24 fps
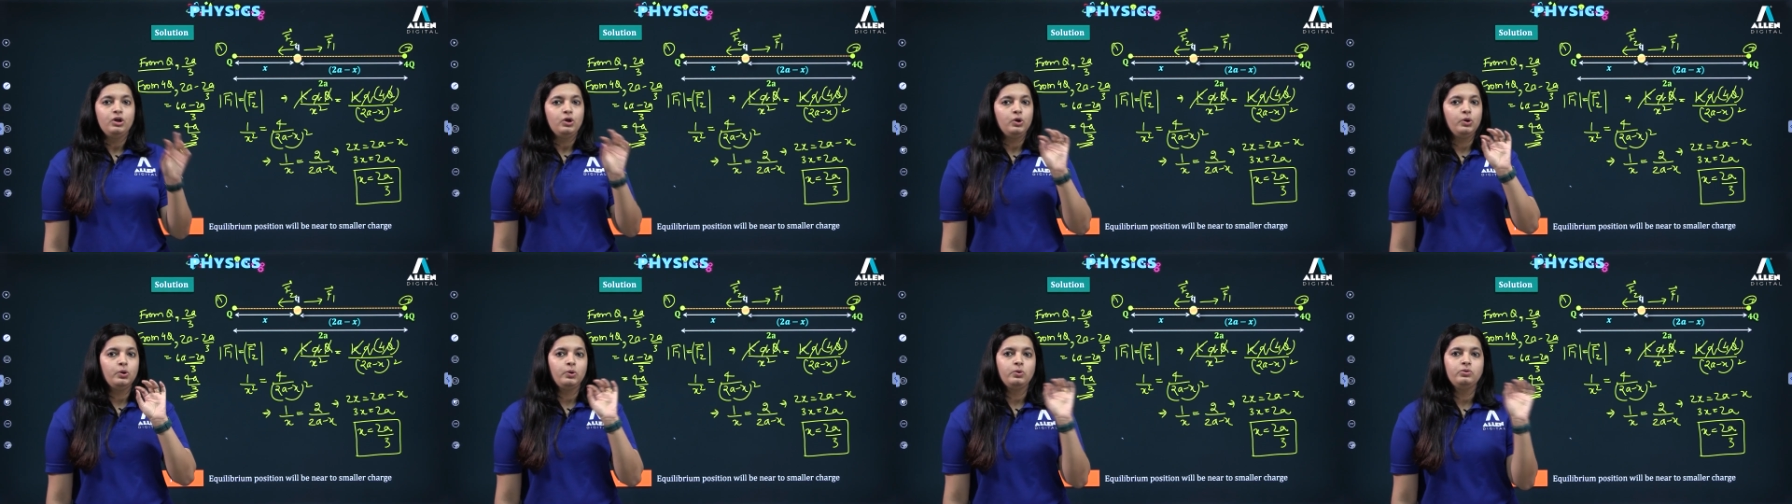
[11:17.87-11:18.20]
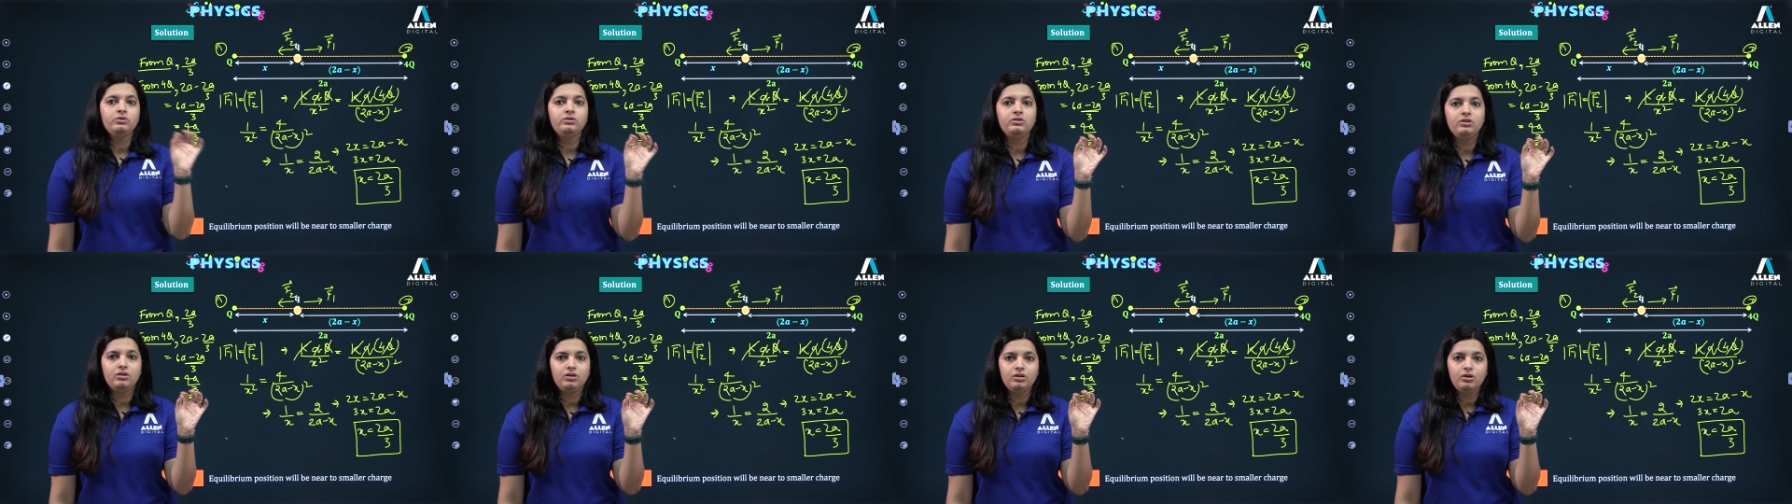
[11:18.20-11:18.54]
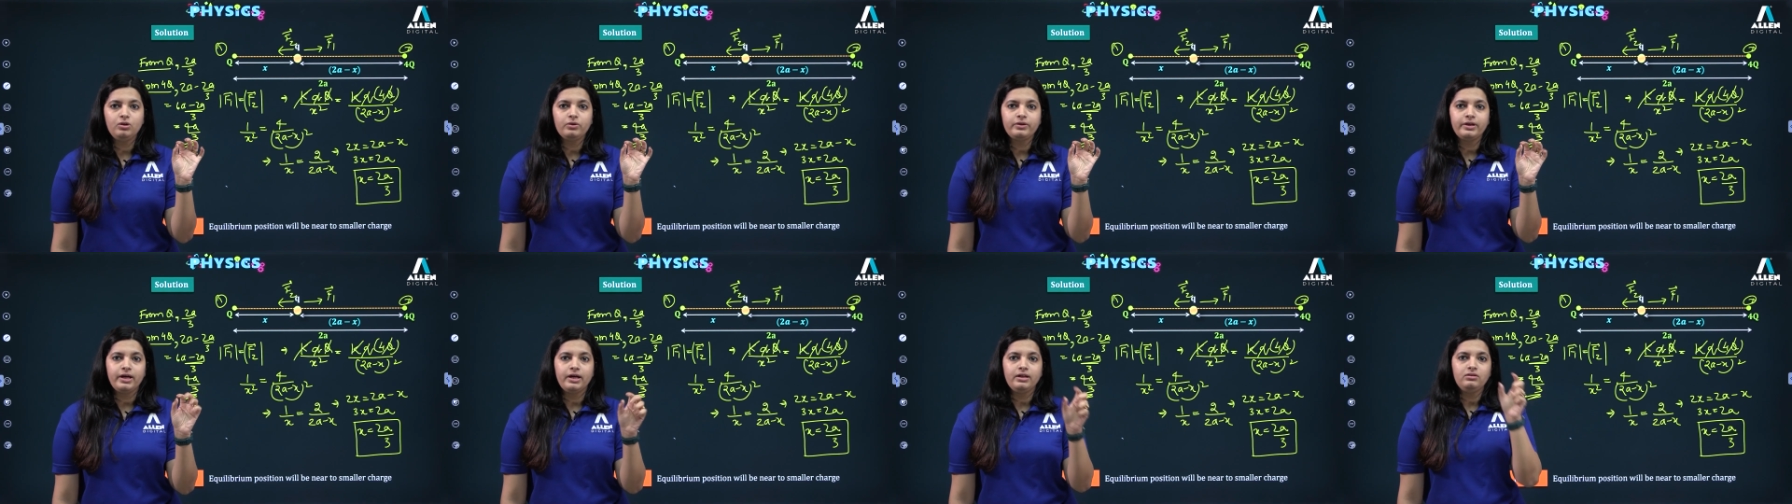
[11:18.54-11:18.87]
don't
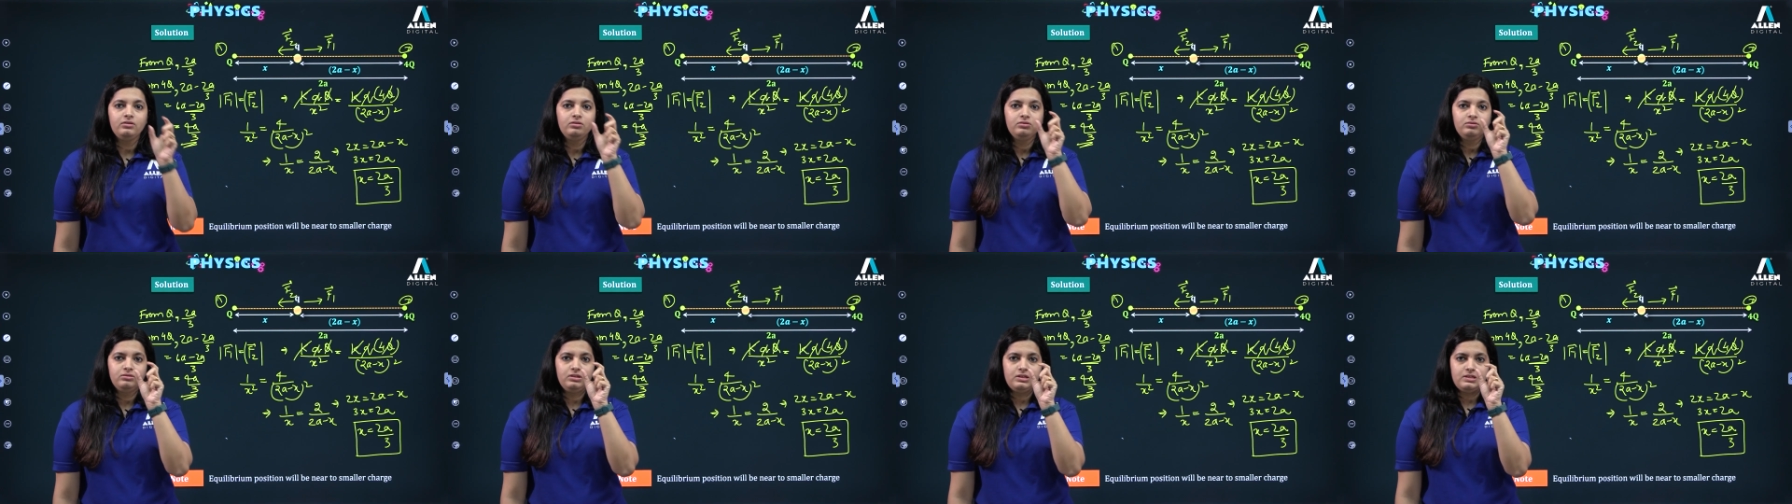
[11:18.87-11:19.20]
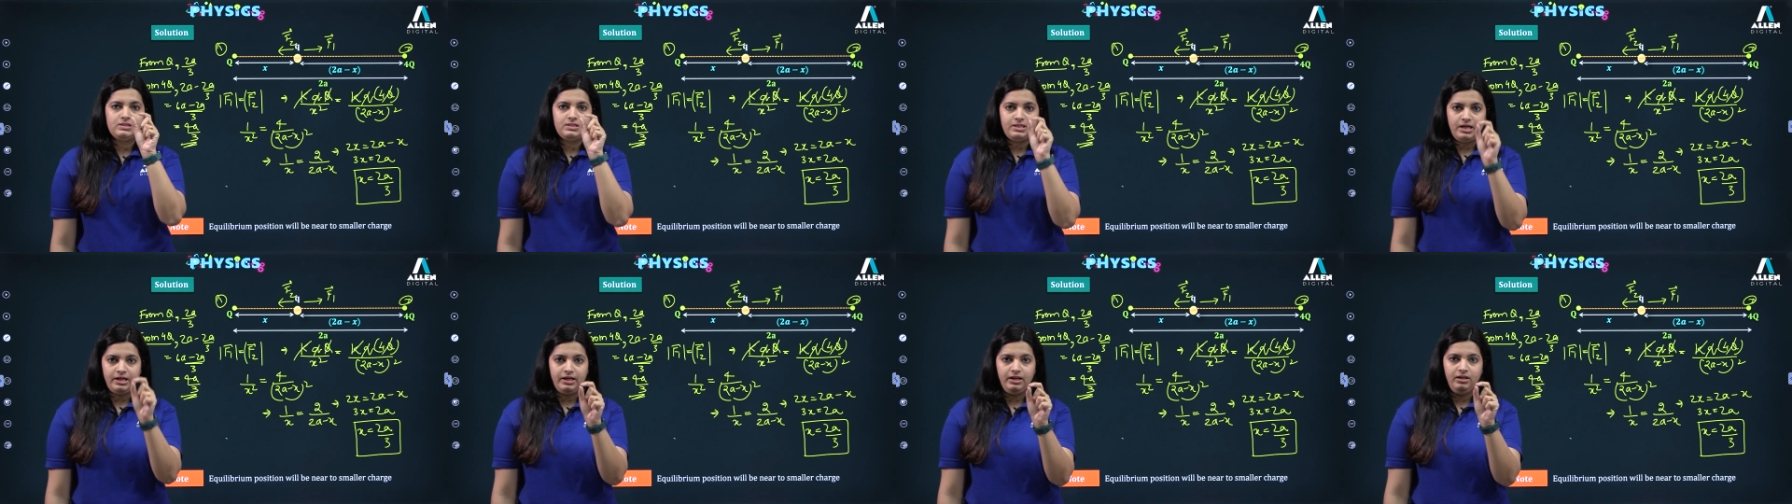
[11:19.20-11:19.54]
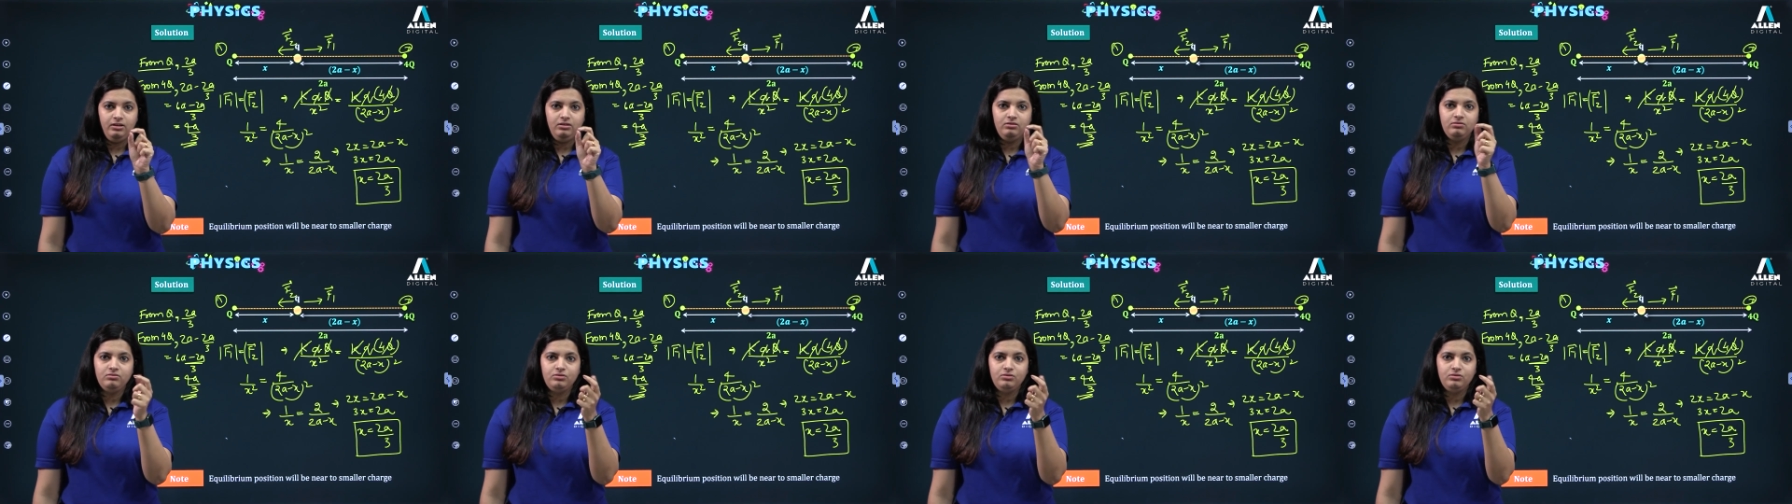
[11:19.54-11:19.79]
look at the sign